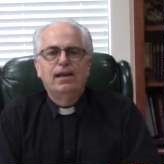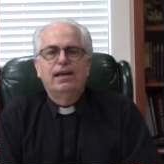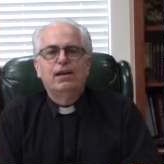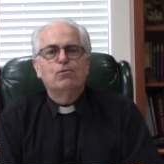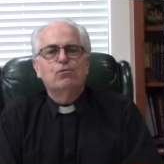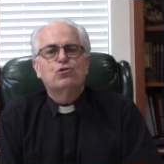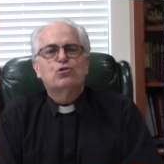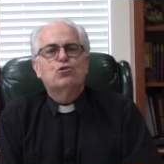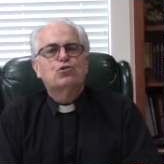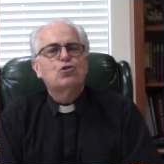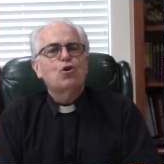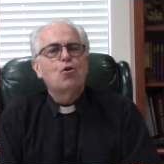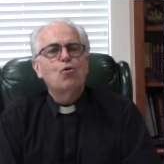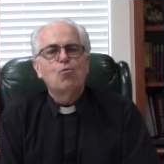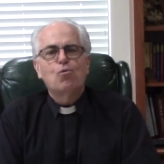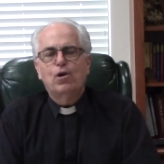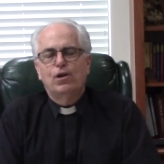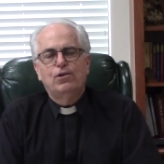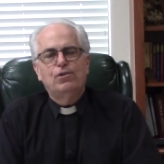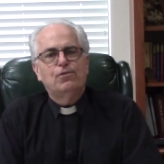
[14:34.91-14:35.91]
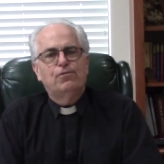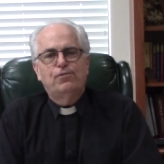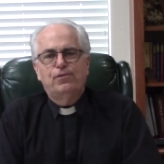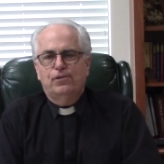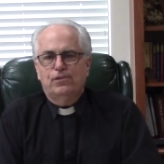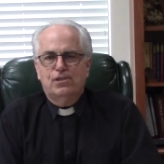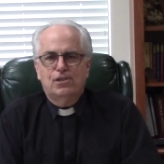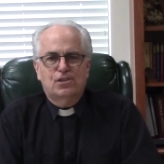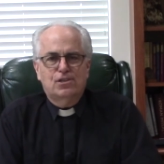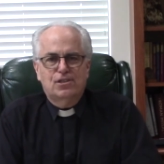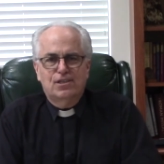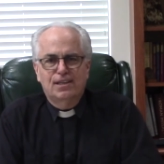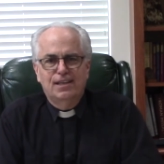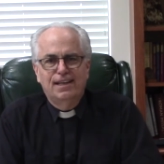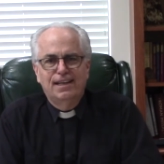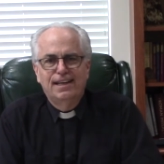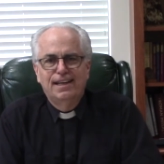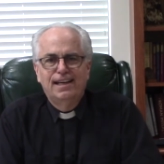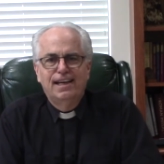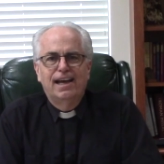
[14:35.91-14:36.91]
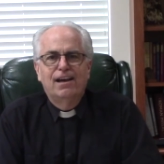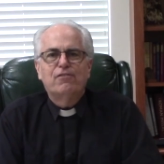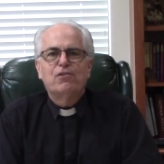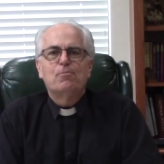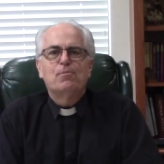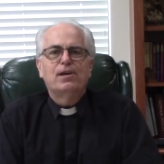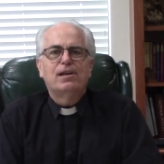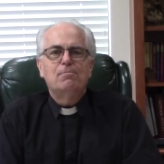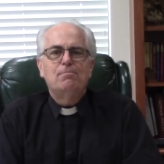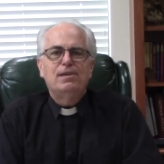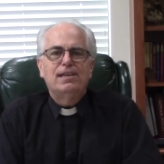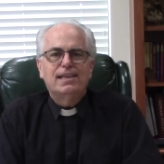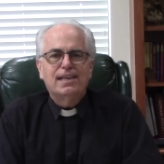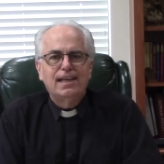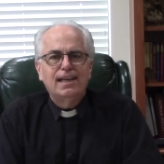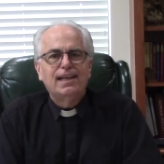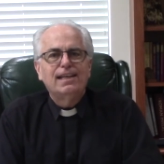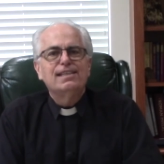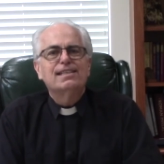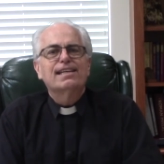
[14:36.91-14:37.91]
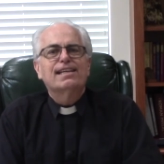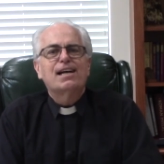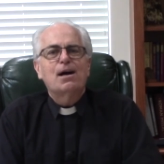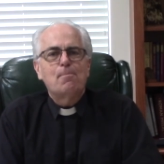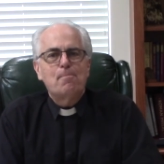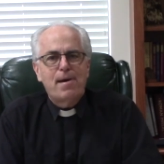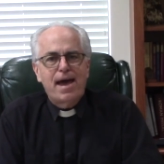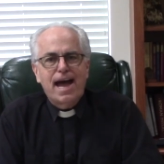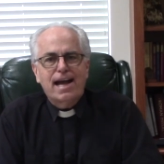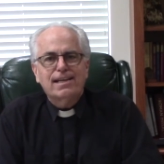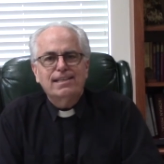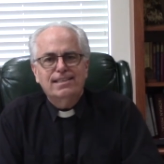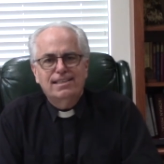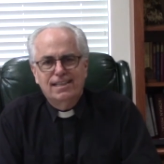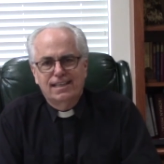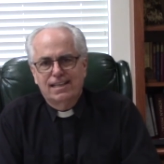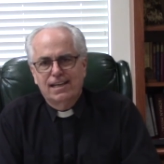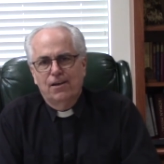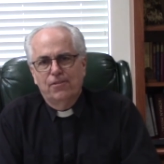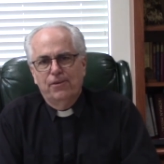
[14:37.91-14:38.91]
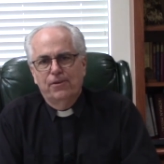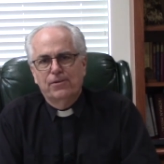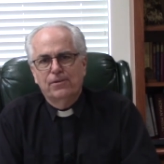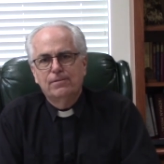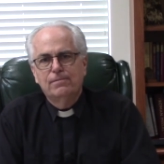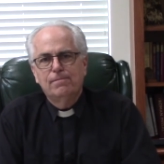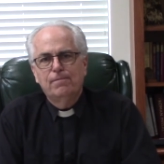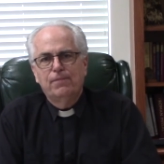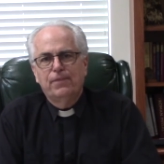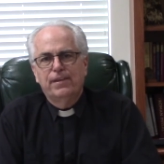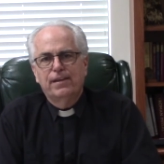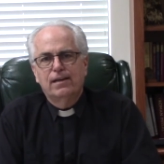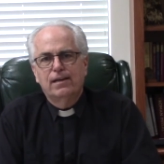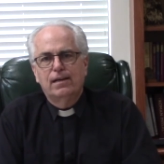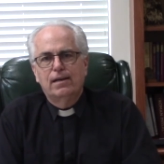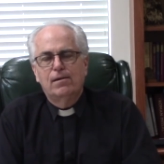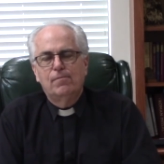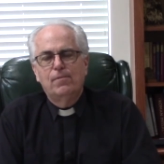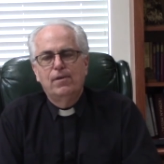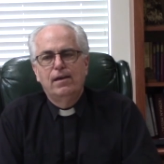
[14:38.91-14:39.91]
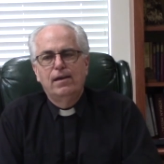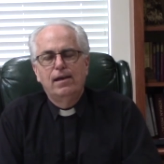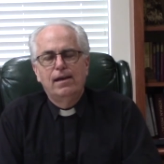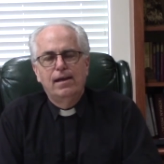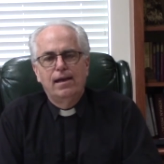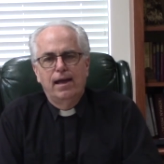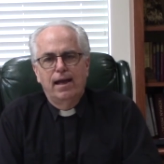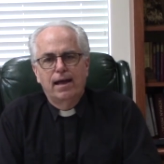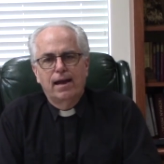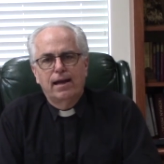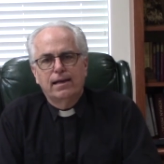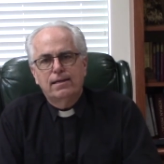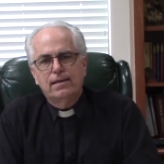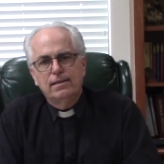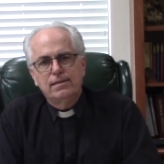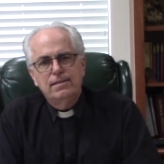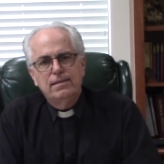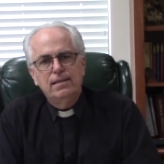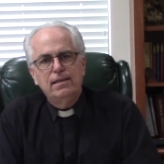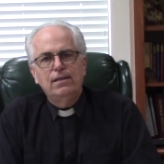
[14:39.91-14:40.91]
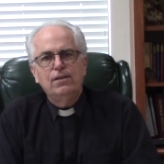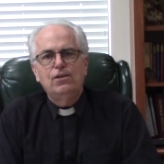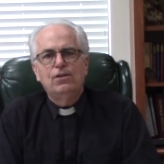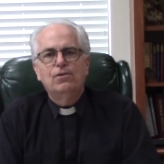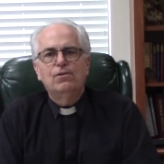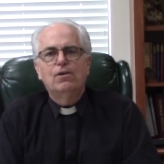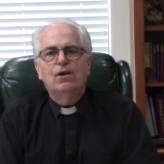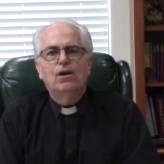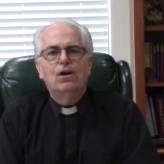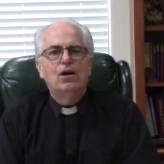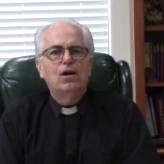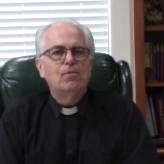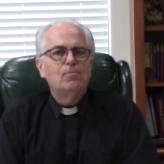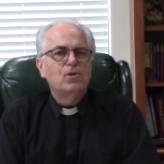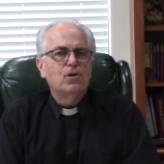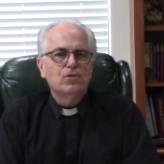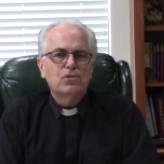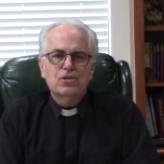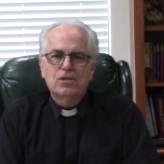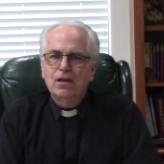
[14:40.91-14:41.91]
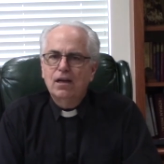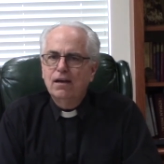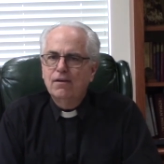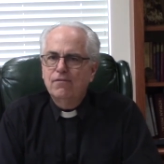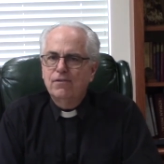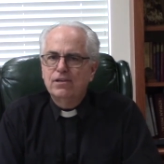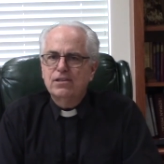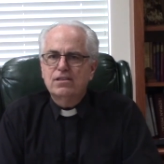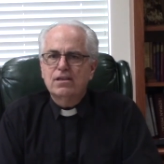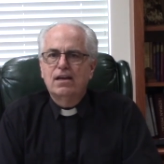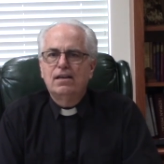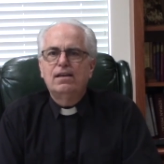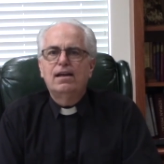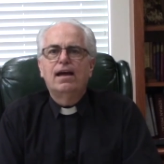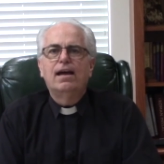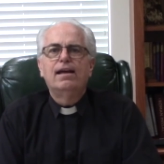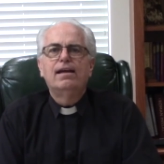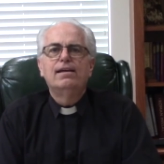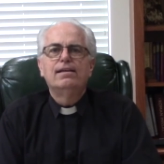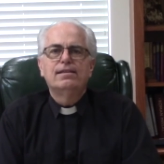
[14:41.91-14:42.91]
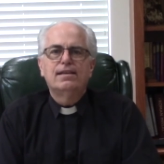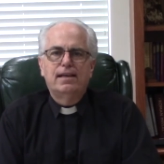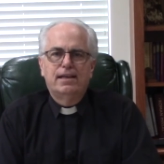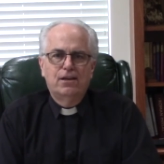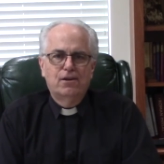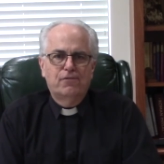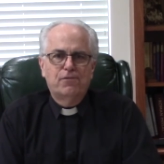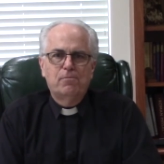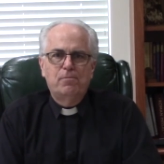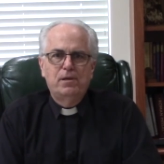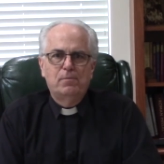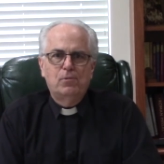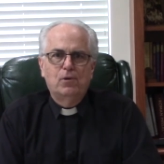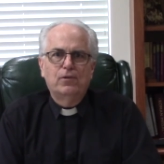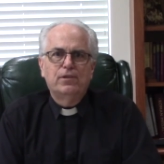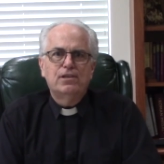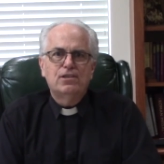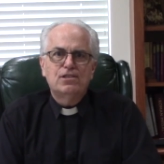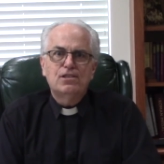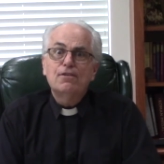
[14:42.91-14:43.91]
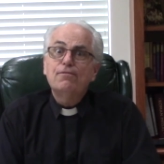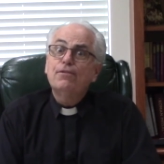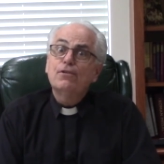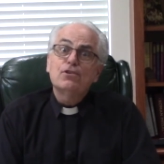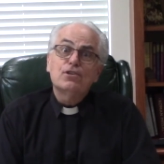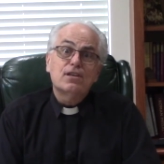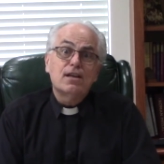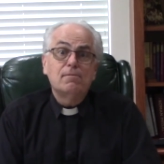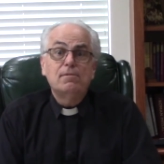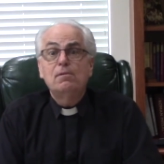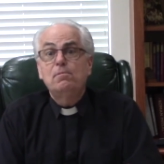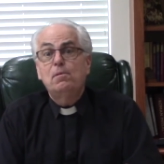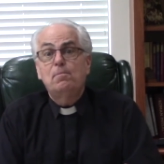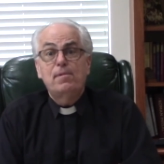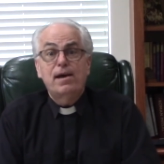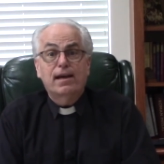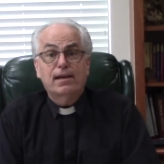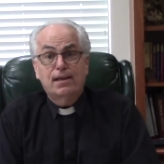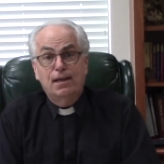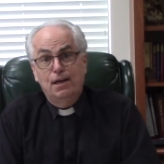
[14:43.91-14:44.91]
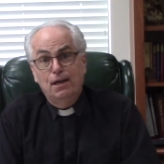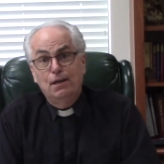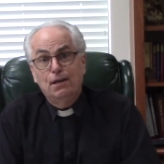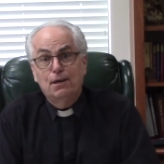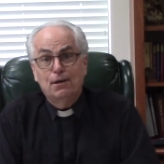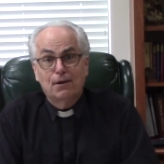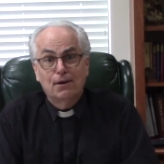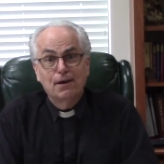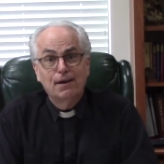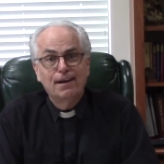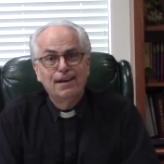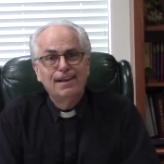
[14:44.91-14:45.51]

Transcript: it was so wonderful to see everybody beginning to come back together. Um, and I continue almost every Sunday to hear from people. This is the first time I've been back in a year.